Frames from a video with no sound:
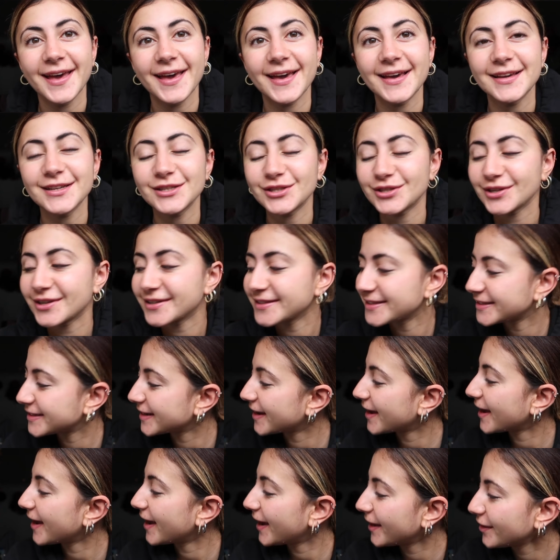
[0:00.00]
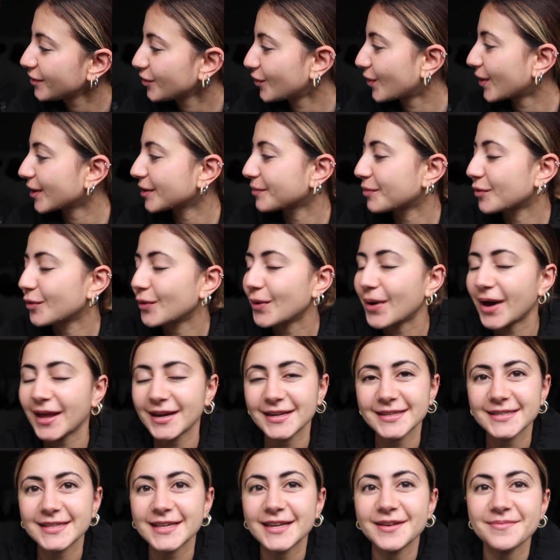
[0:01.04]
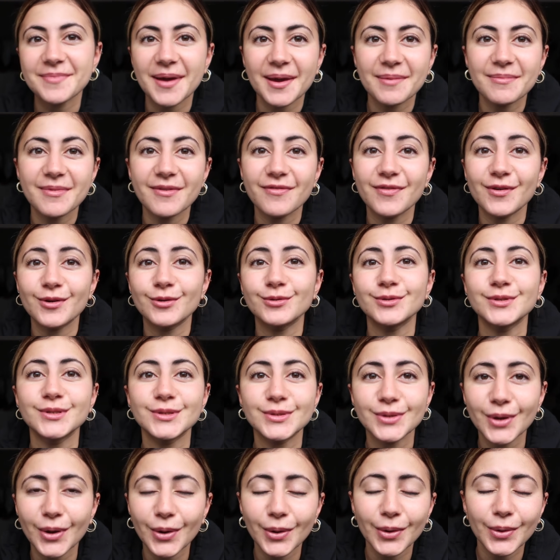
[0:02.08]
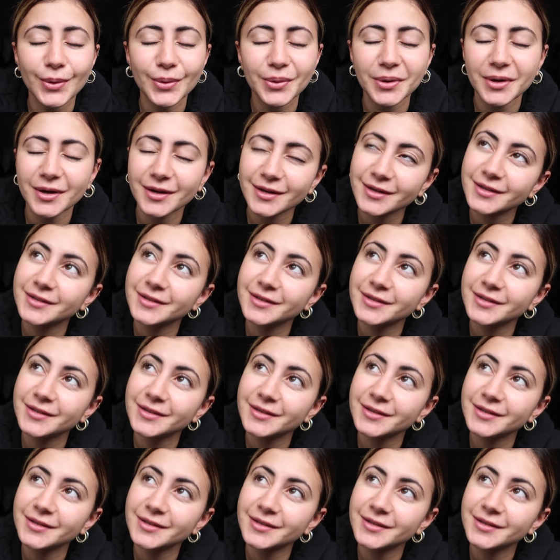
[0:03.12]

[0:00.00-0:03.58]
it's just incredible and it's gonna make me feel so